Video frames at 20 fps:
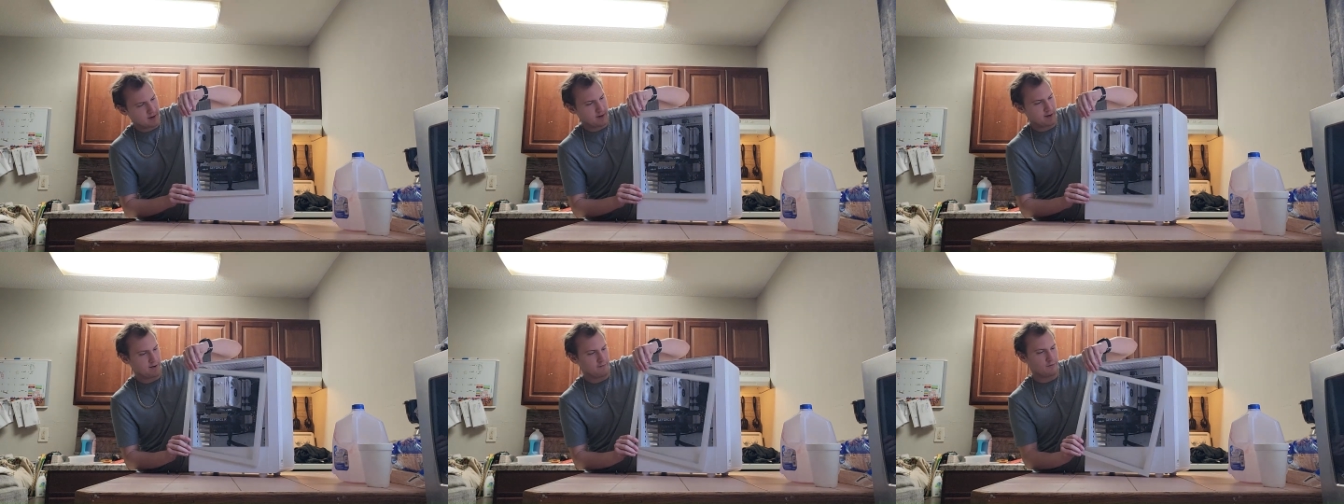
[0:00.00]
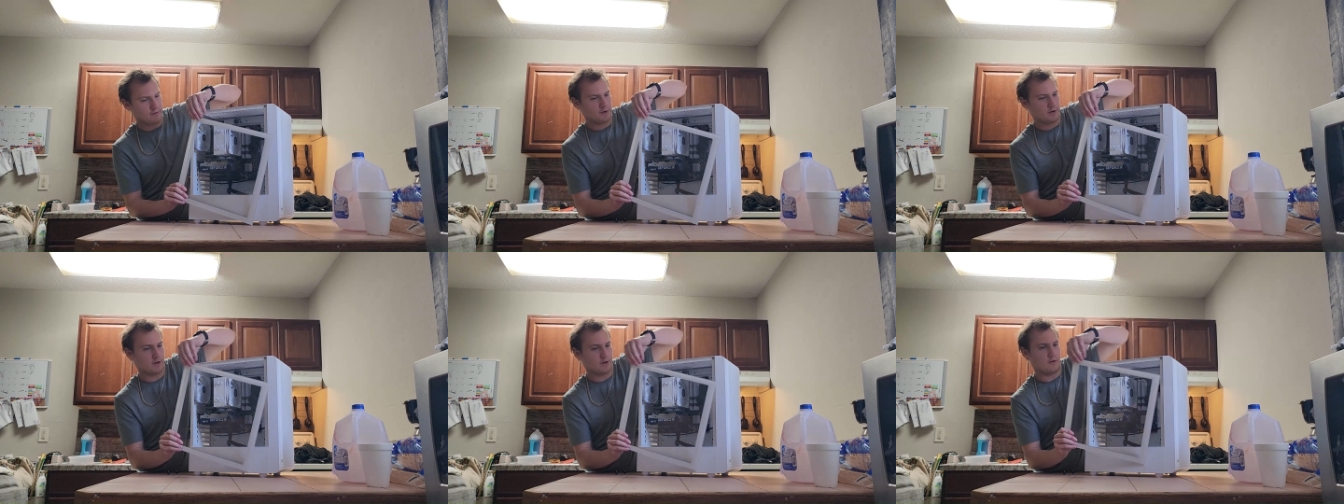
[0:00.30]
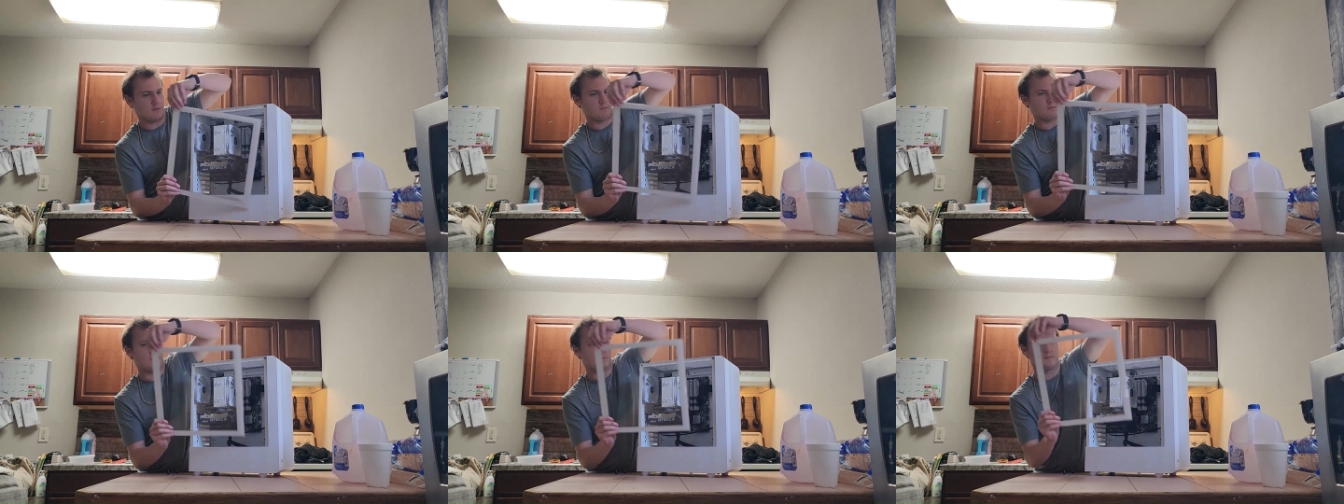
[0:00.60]
I never
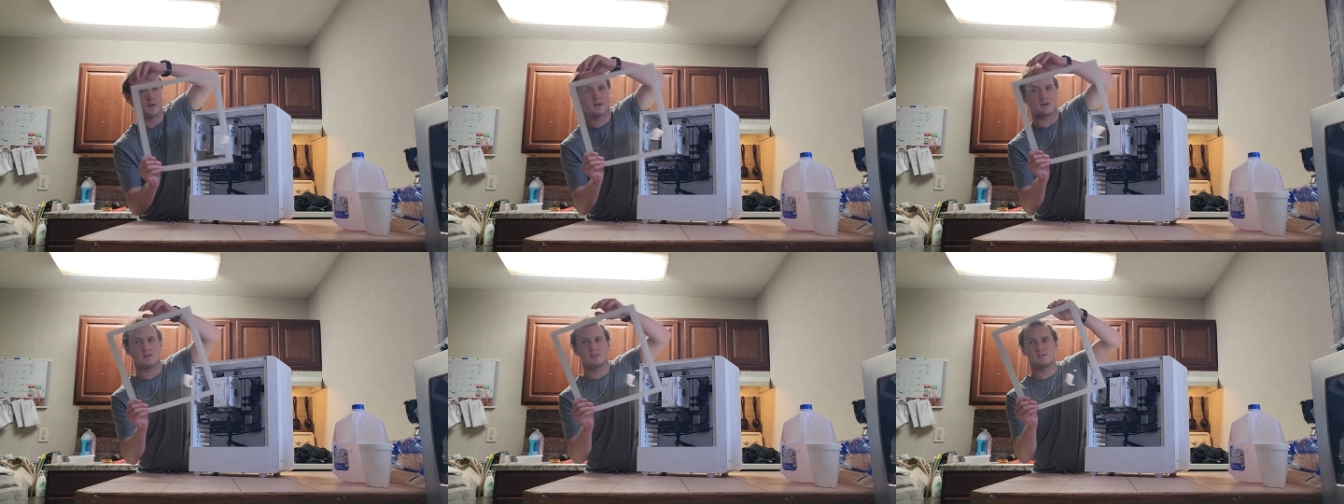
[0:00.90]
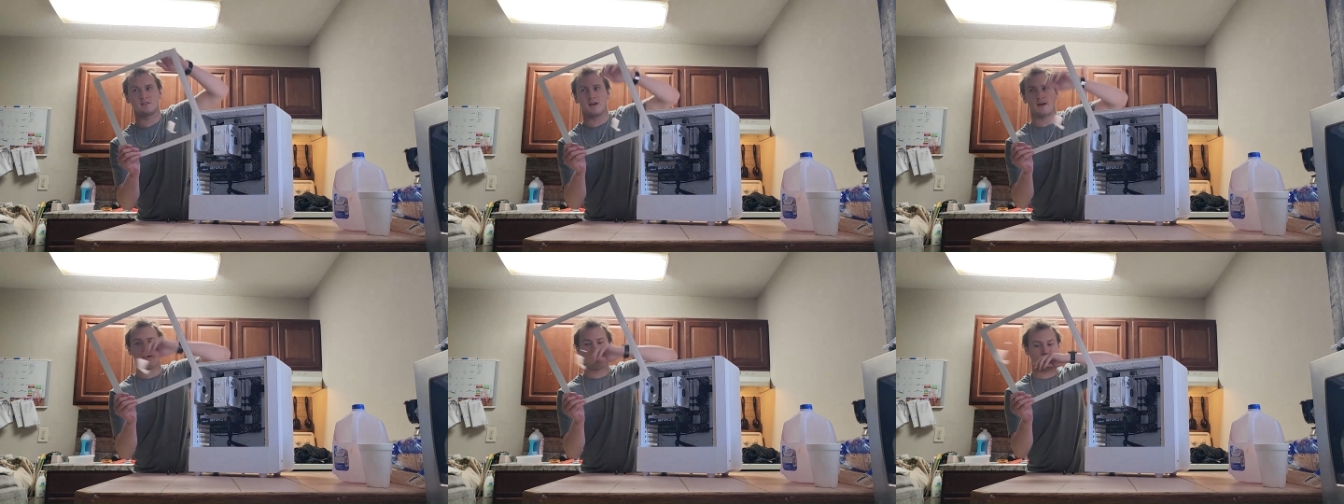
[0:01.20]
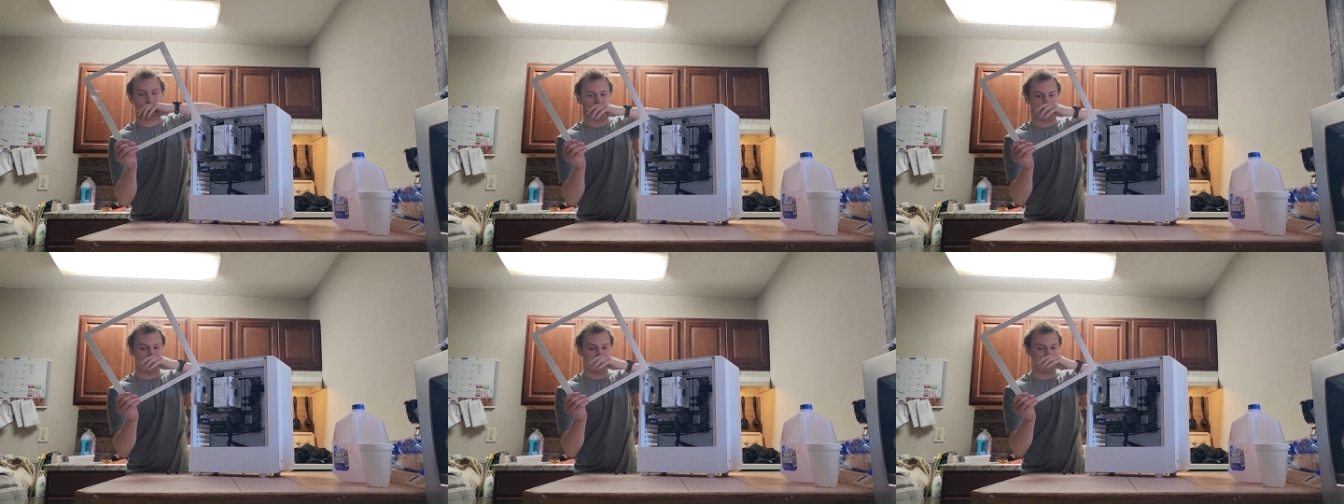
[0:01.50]
do, because
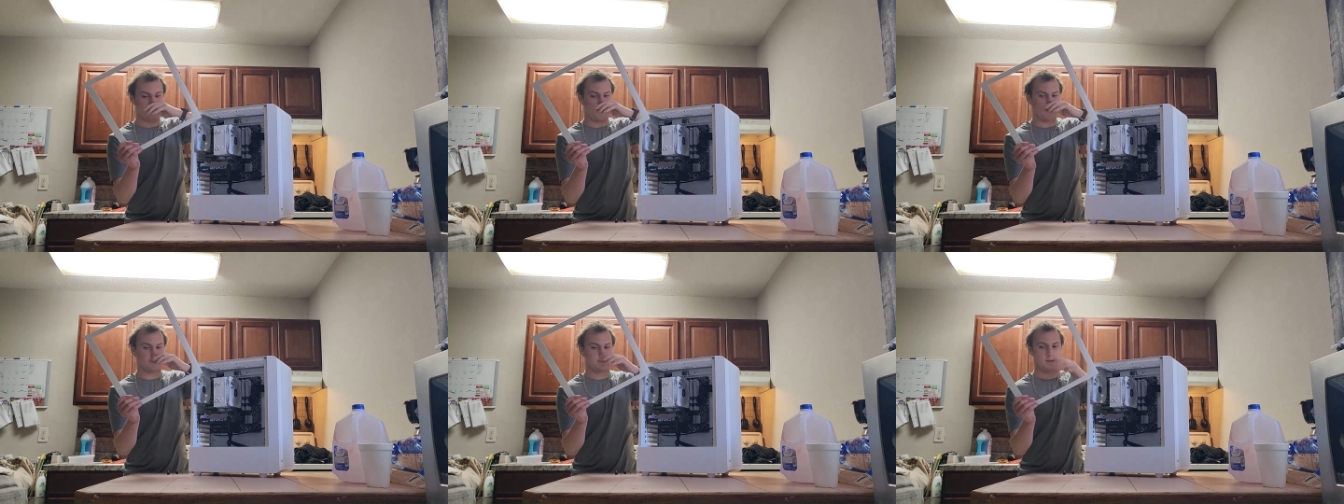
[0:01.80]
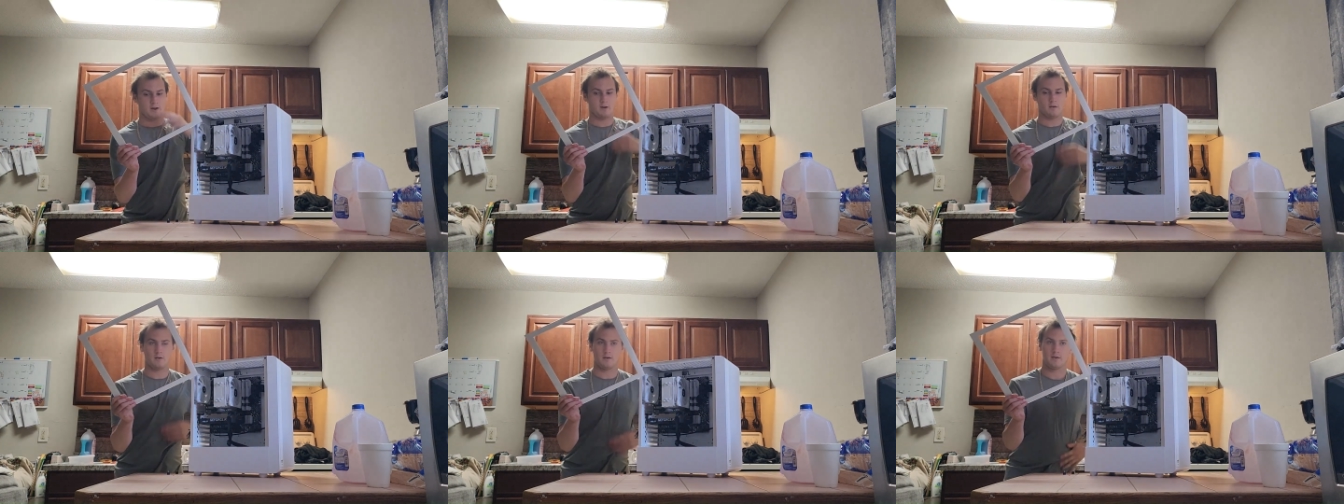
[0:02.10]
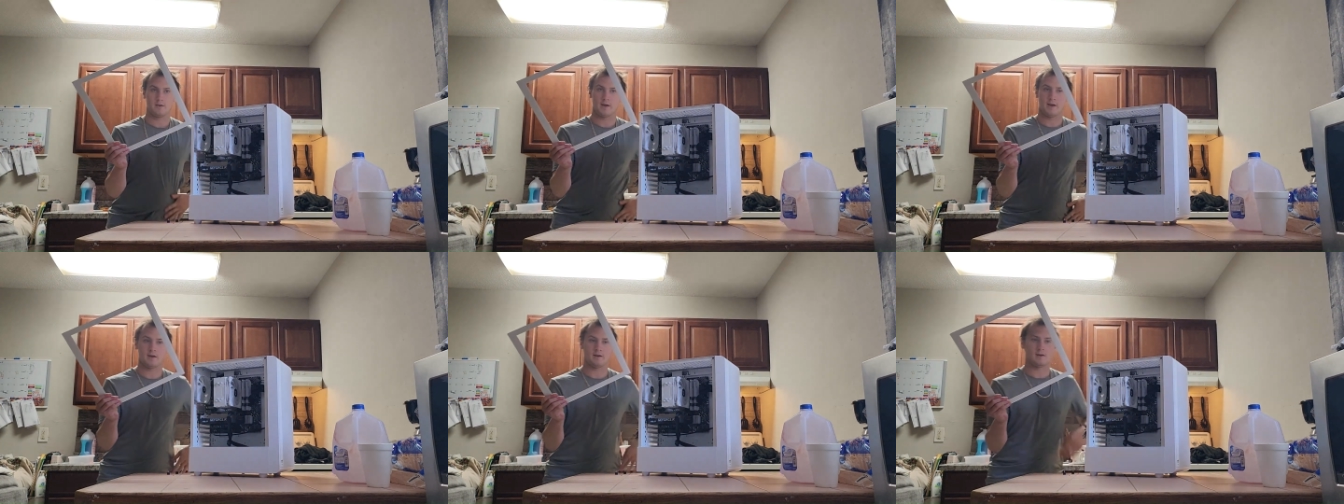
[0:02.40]
that part right there,
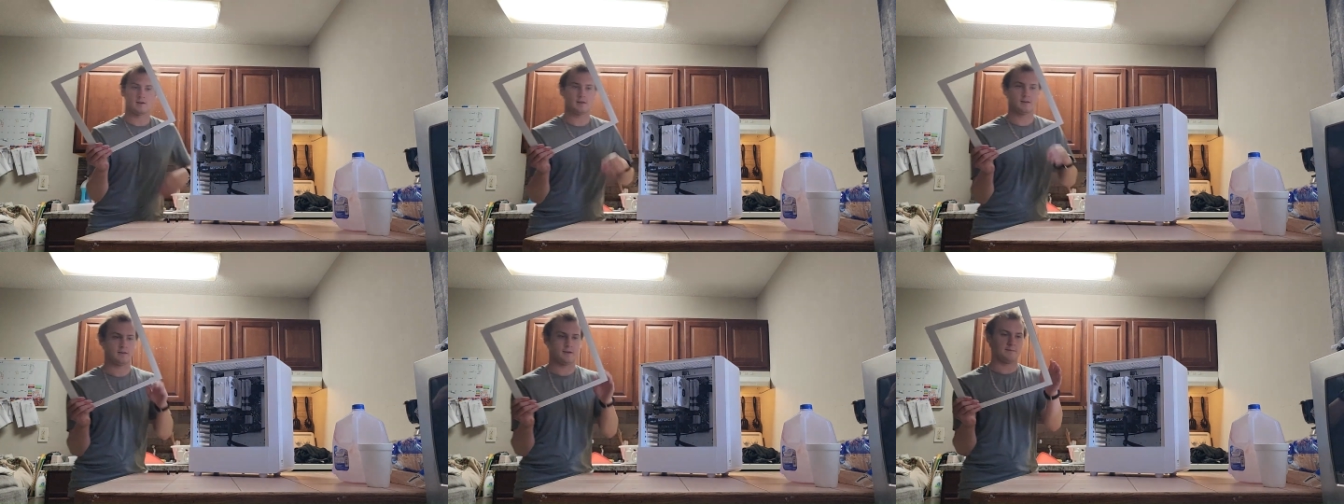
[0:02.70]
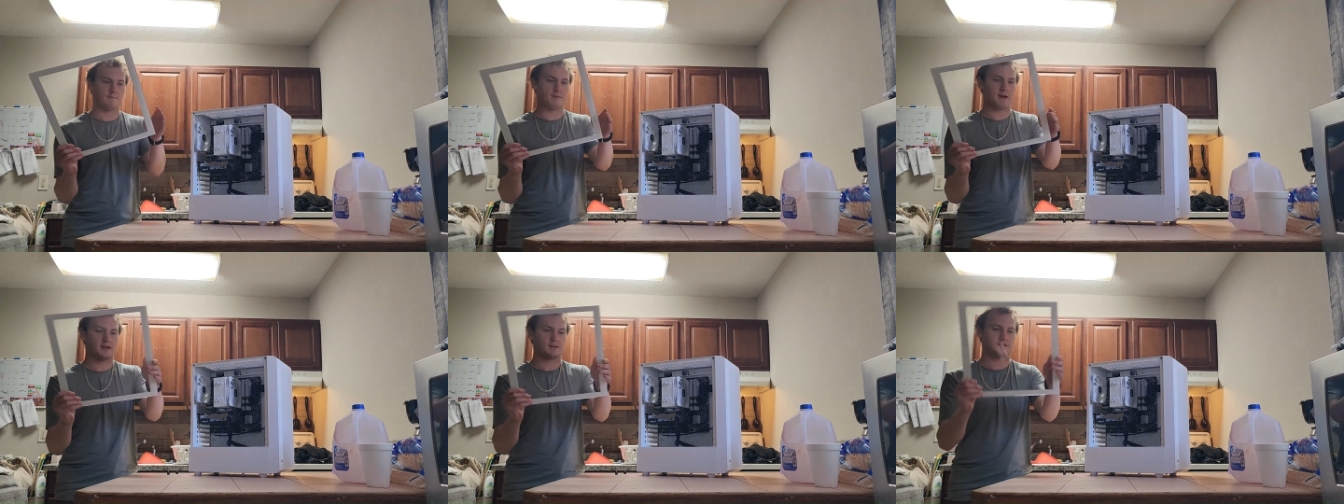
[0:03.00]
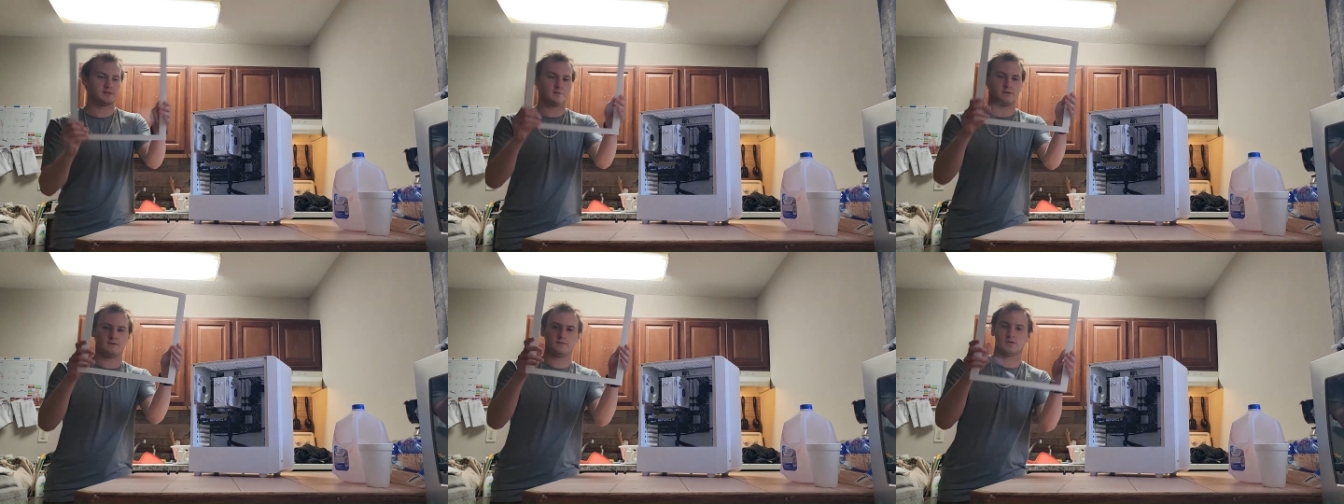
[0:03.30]
and it
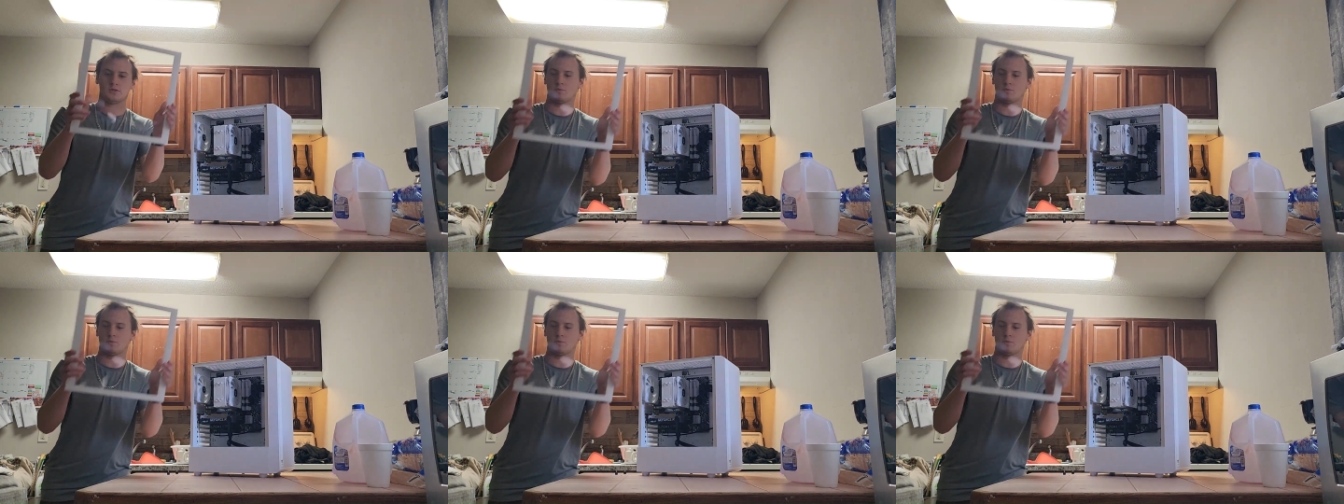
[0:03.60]
makes it